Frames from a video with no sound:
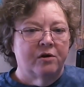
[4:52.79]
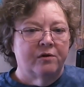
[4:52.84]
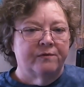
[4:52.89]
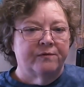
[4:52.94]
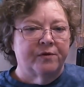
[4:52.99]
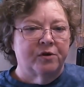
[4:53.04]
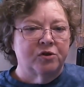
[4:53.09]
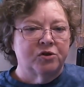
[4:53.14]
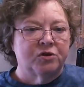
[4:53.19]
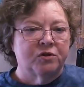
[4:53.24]

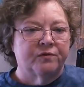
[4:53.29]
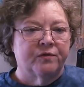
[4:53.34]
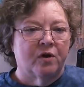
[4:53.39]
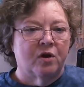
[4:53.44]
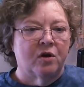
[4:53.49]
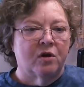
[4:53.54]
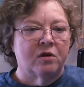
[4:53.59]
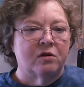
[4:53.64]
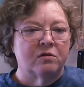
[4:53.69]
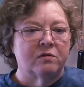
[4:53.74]
First of
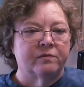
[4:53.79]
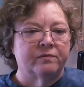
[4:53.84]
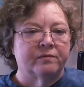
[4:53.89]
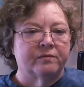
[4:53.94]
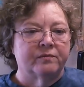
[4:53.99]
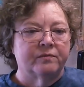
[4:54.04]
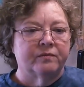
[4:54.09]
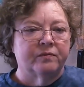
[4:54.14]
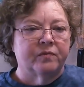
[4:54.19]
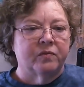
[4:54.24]
all,
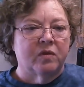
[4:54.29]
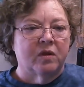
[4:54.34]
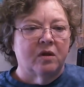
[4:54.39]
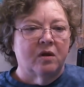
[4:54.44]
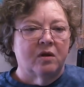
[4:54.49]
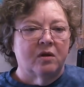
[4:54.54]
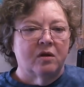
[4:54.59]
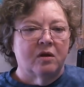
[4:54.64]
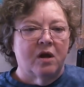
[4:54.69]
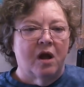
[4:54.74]

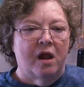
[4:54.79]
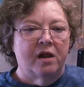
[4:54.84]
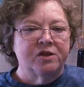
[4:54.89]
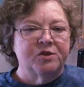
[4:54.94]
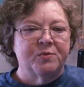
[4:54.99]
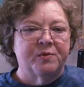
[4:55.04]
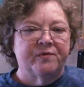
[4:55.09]
college